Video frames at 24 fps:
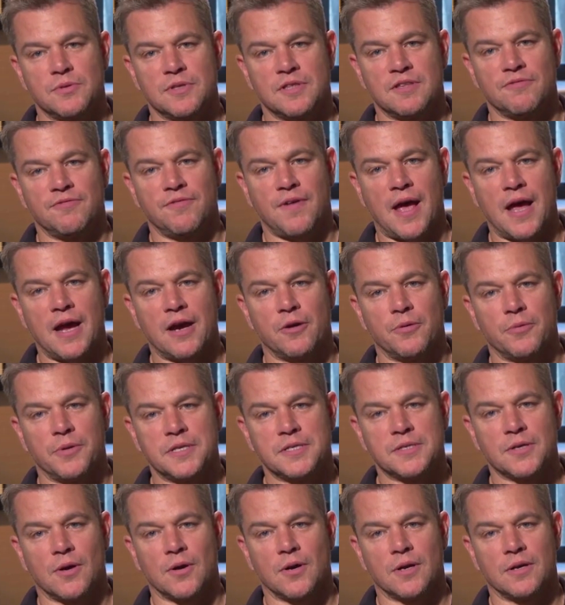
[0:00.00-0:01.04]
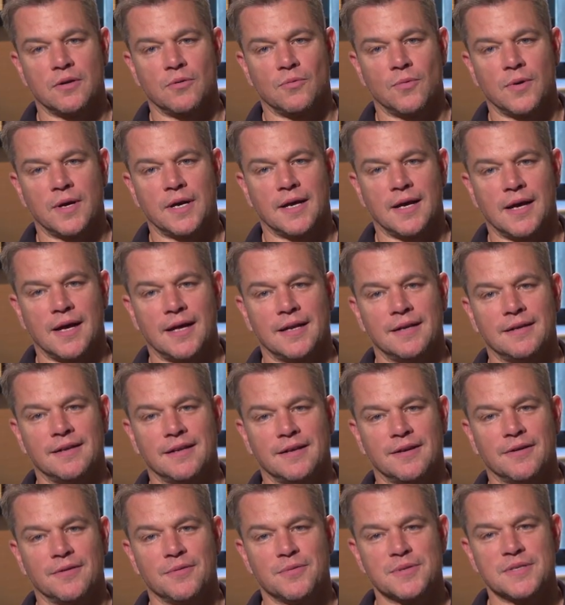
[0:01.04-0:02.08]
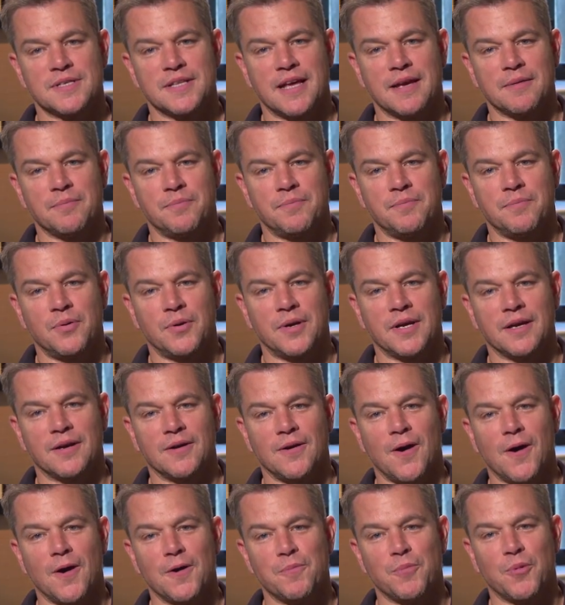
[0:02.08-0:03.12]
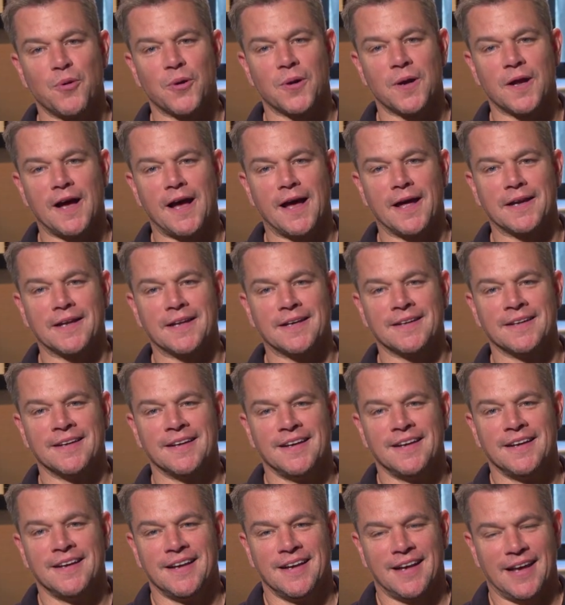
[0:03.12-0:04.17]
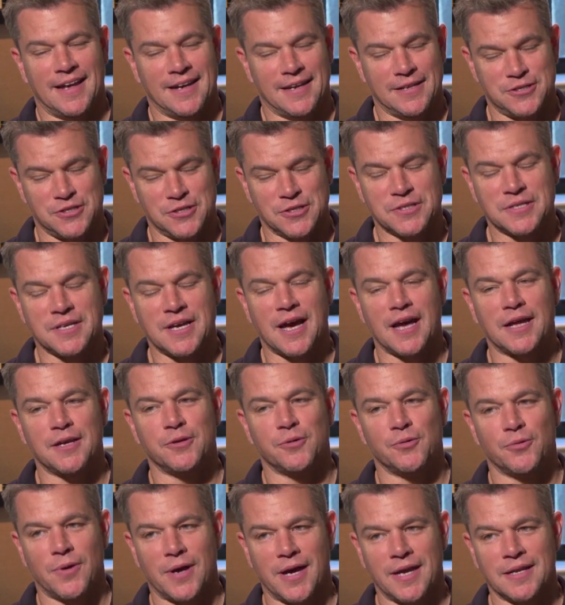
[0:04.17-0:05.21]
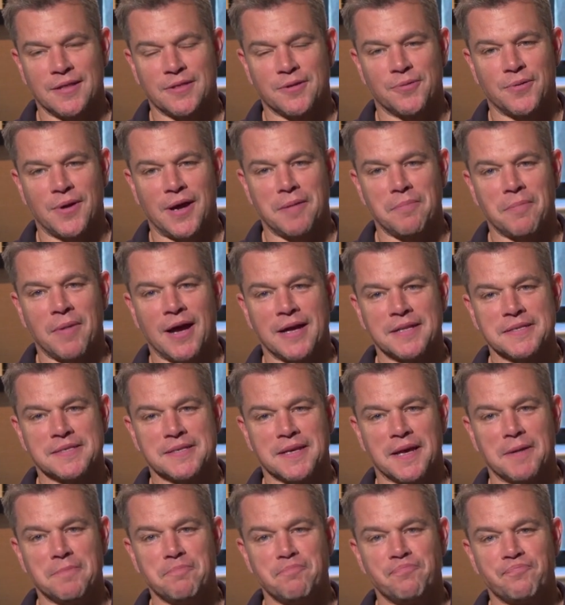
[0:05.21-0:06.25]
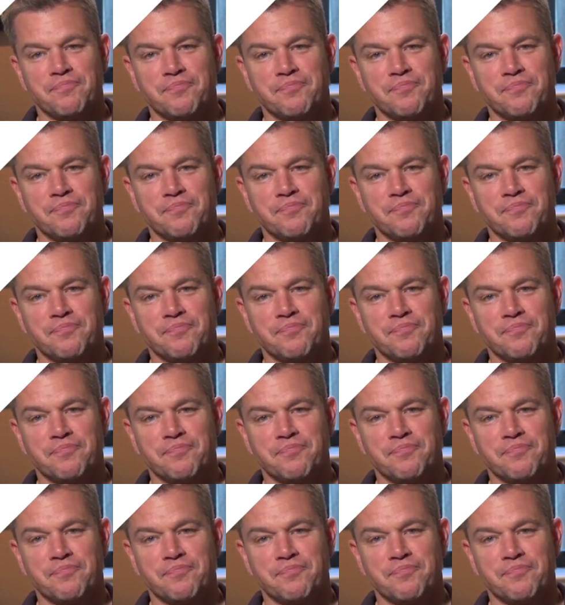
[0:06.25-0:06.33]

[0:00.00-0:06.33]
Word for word: with the fire retardant went on. You know, it was like putting cardboard on, and and it just got you right in the right mindset.